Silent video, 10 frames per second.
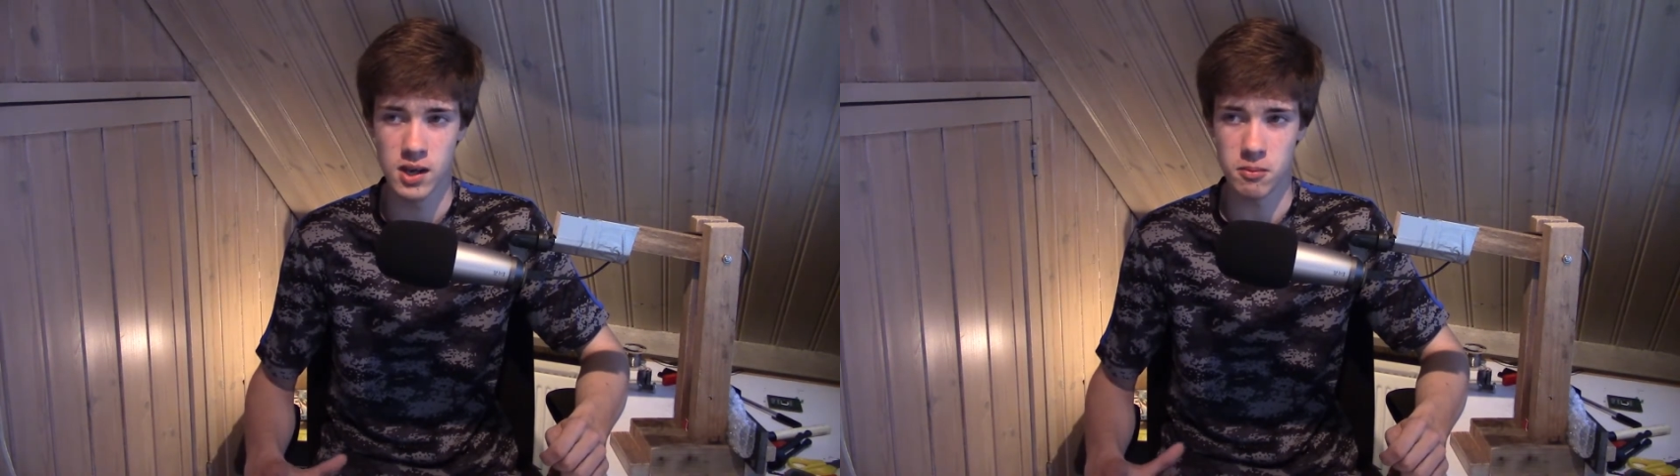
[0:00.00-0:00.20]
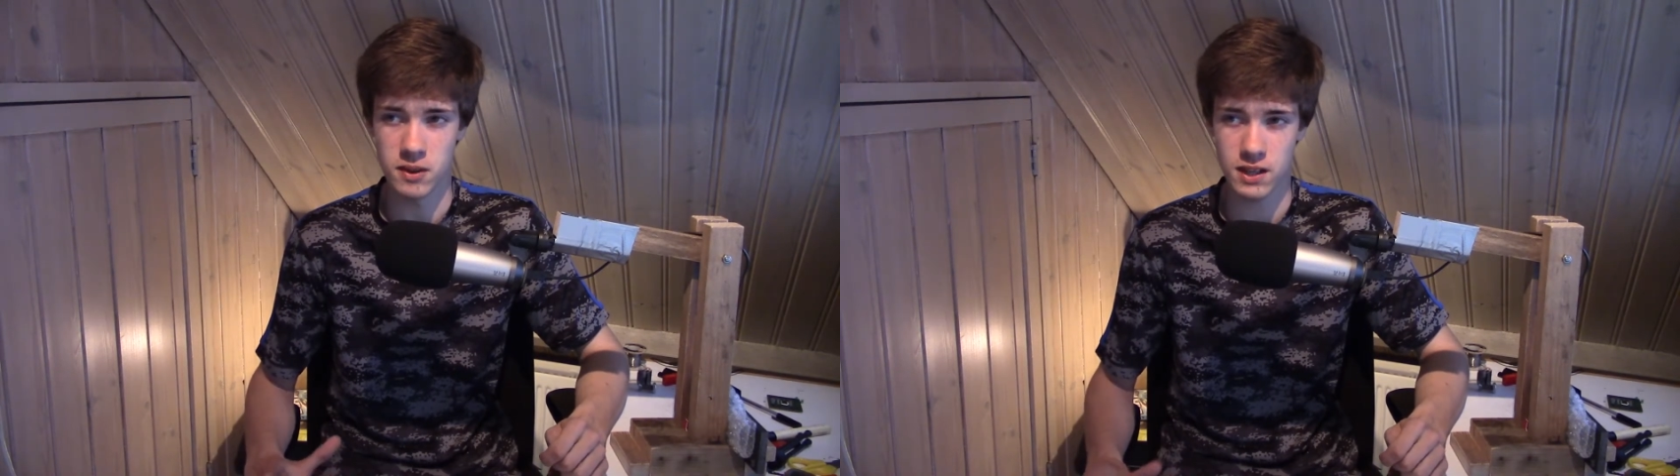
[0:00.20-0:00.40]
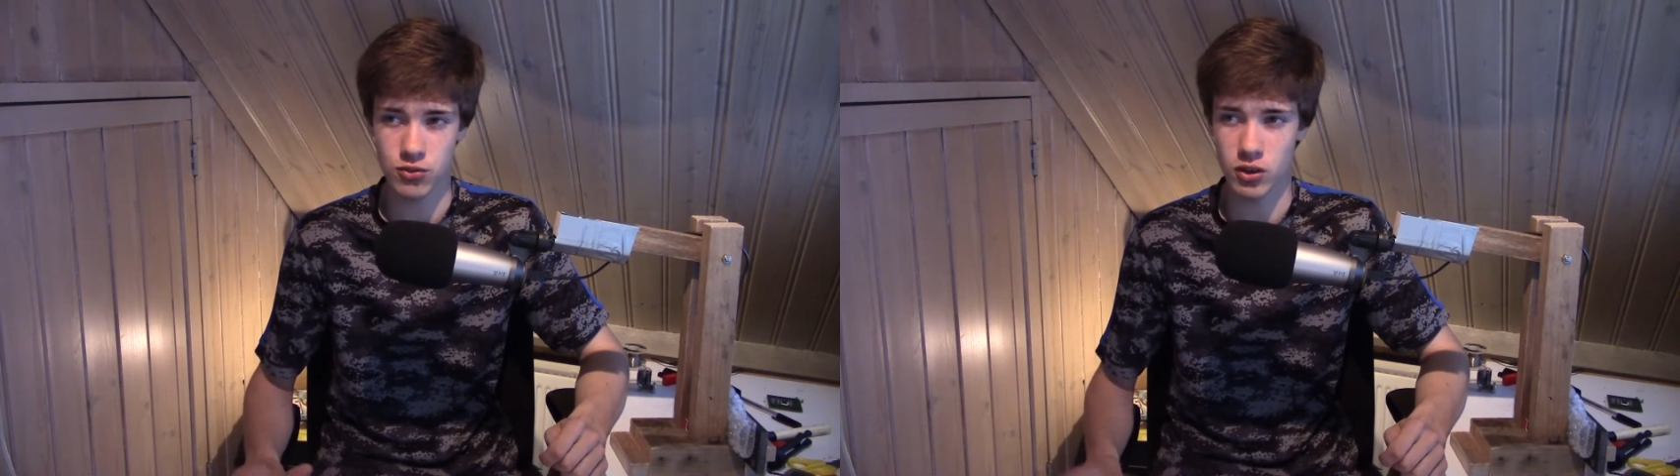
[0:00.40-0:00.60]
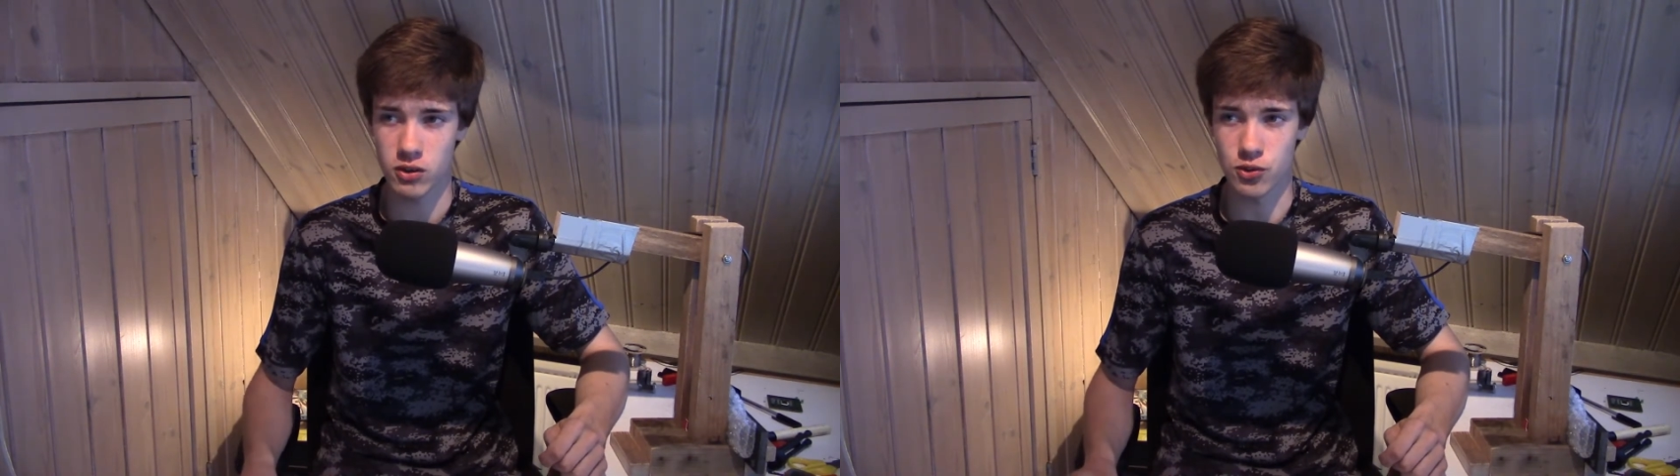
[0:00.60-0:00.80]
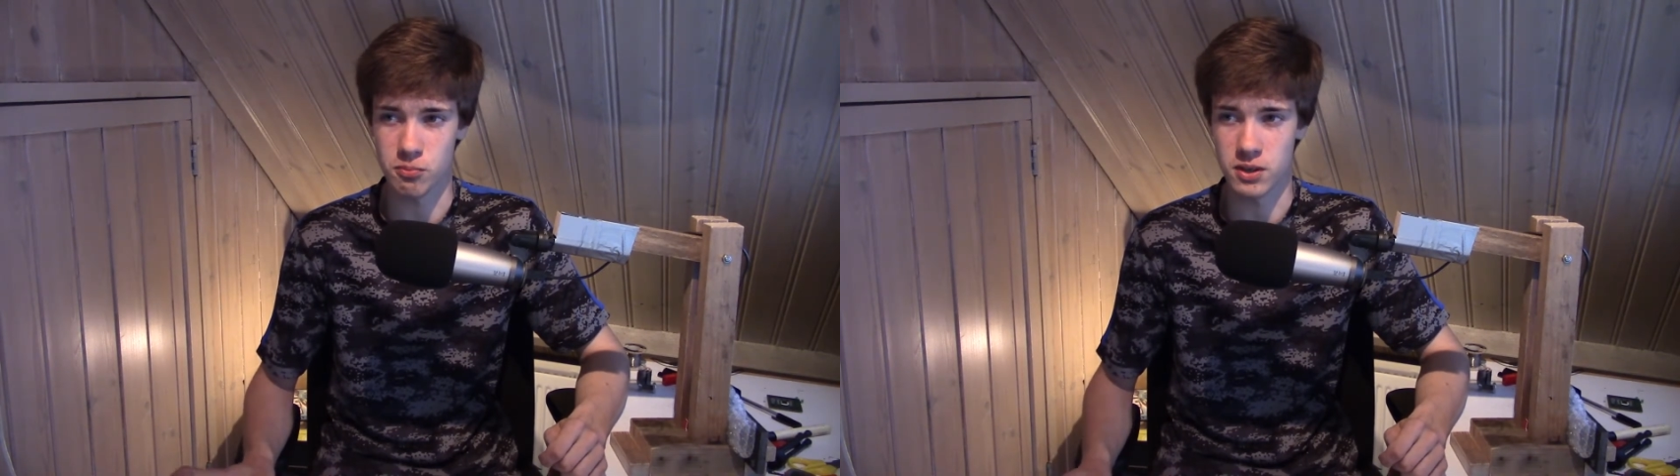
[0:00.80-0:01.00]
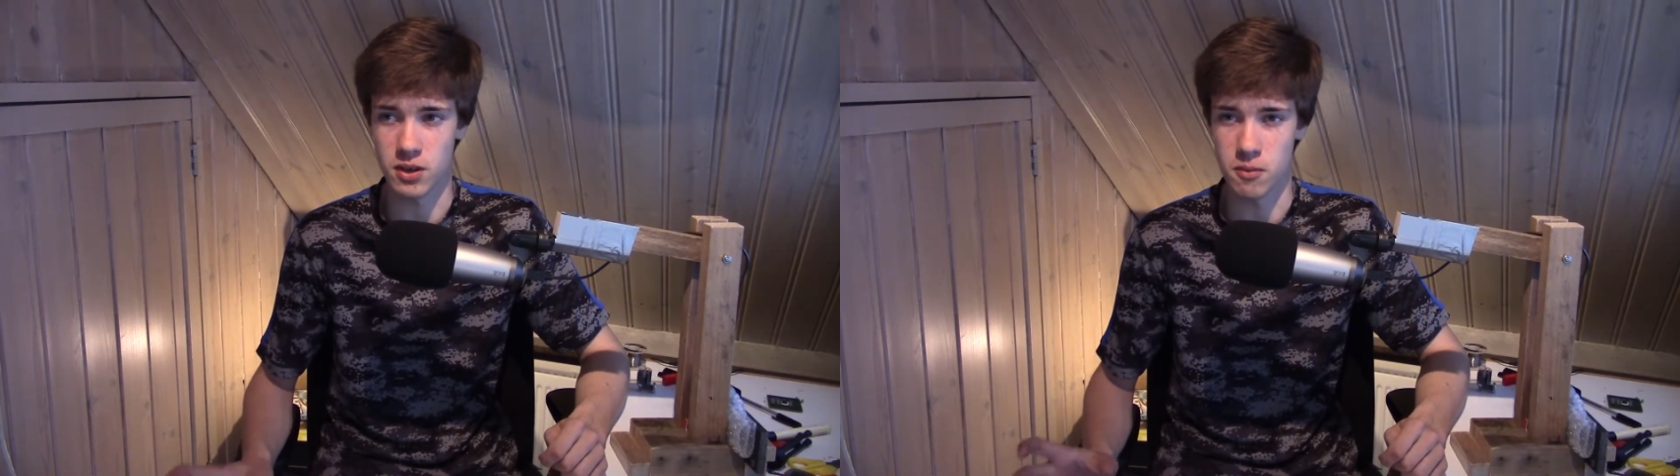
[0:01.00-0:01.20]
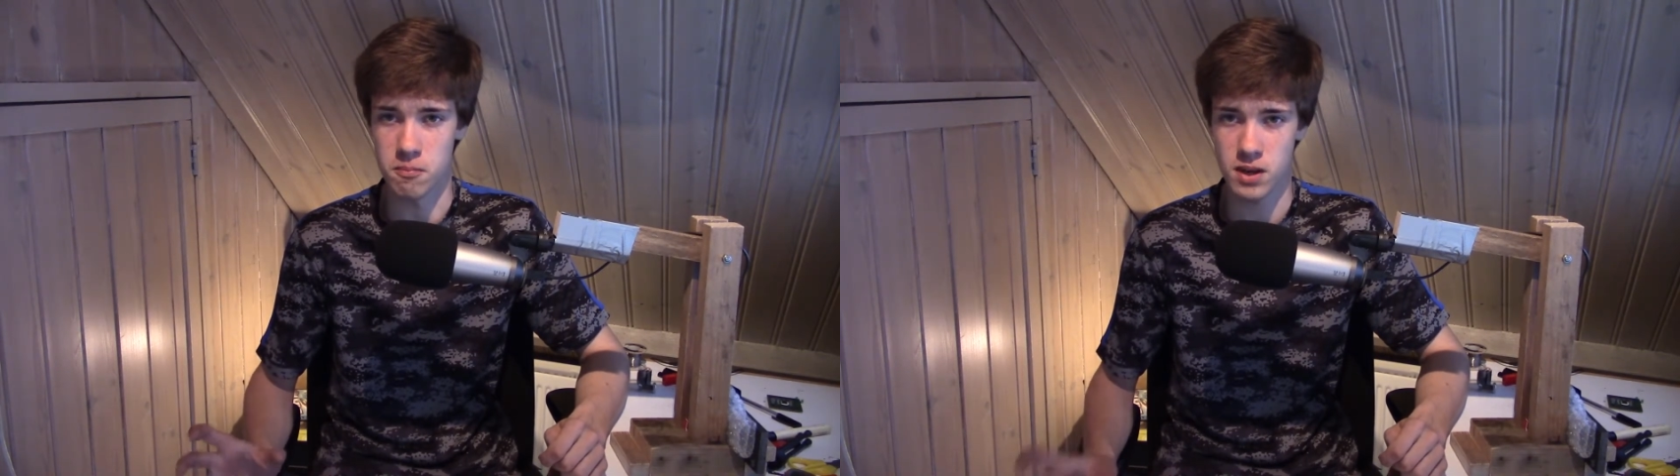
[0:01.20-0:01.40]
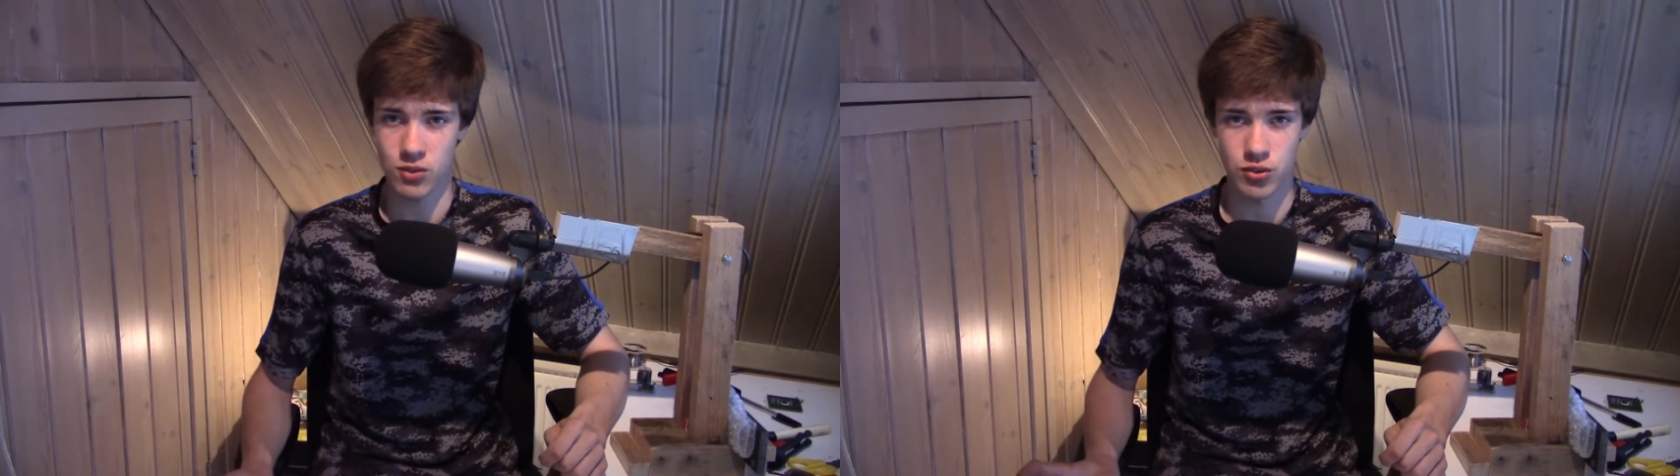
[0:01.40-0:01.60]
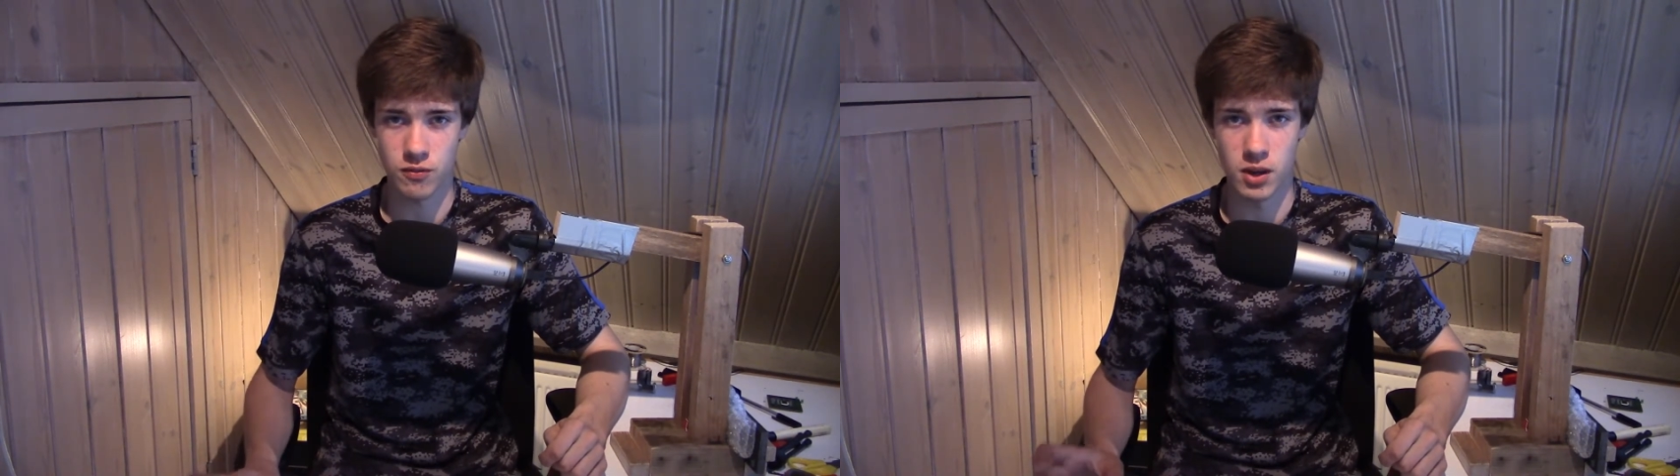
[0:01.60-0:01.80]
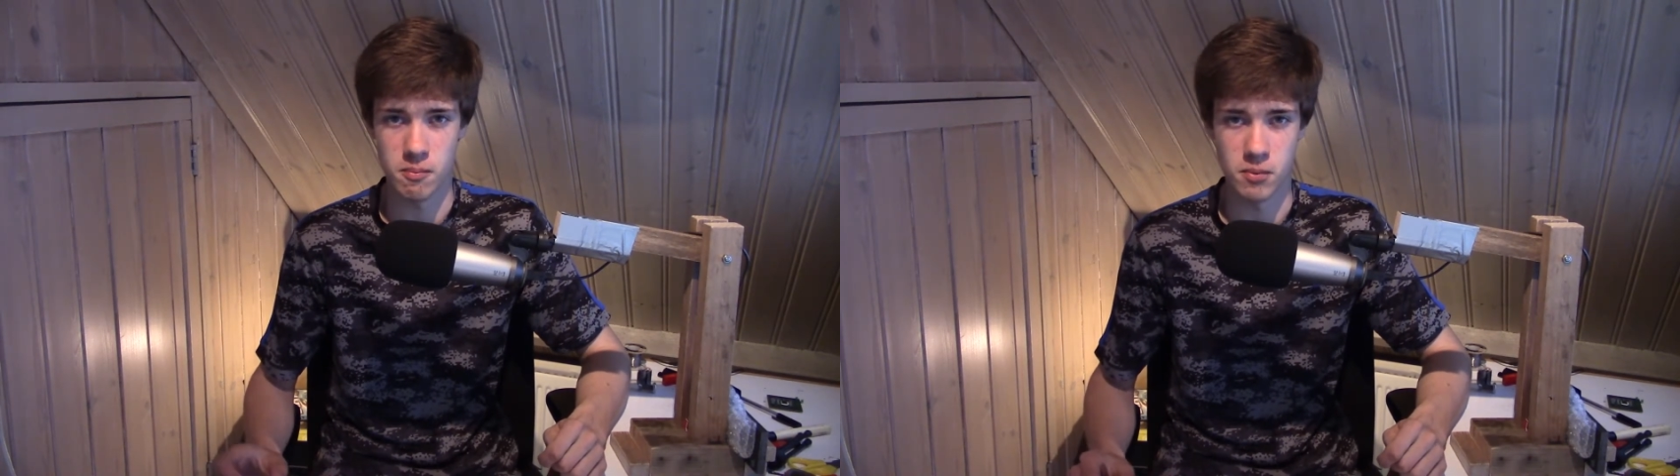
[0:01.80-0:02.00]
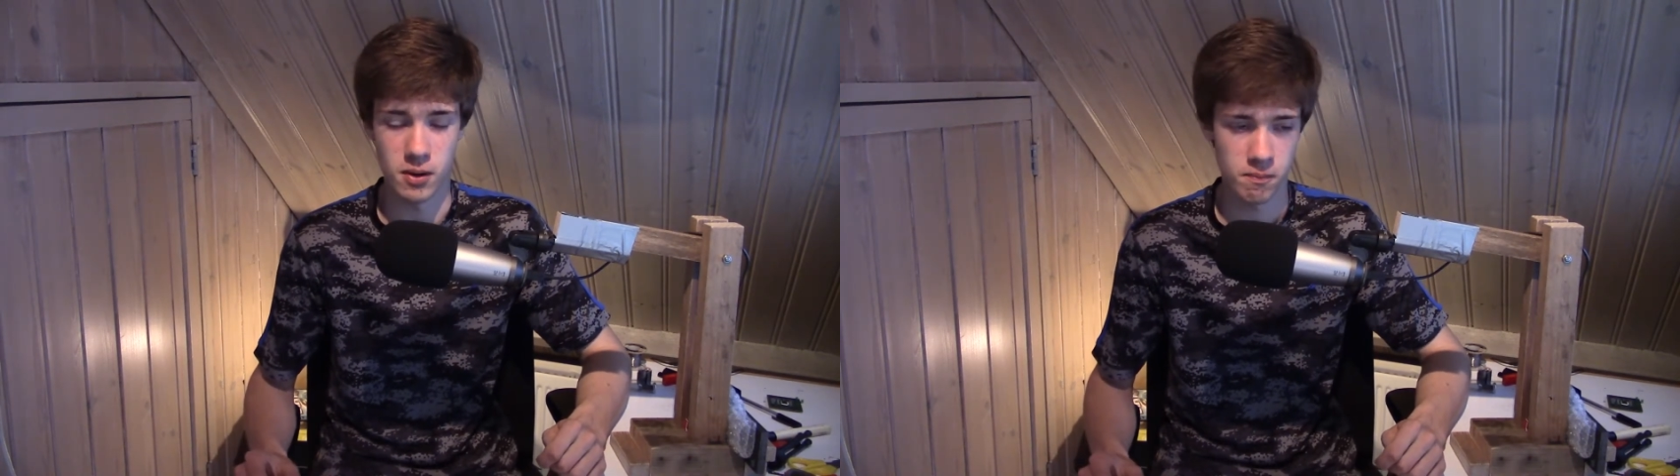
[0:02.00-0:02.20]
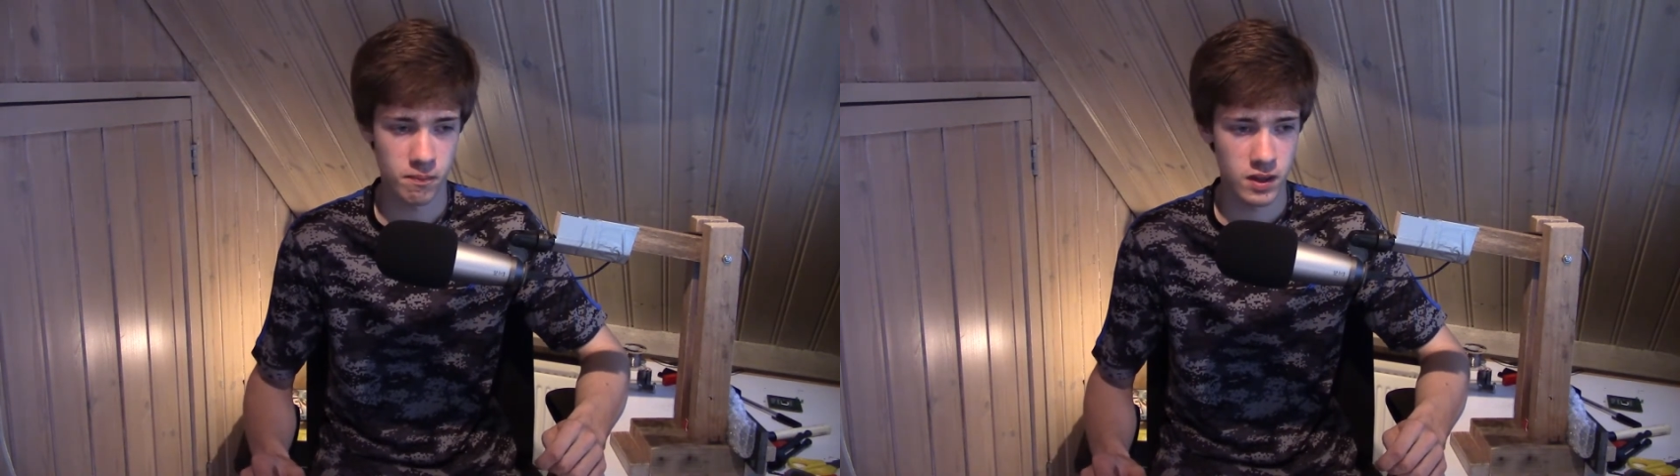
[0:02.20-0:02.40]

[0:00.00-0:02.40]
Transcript: but that's going to be a massive number.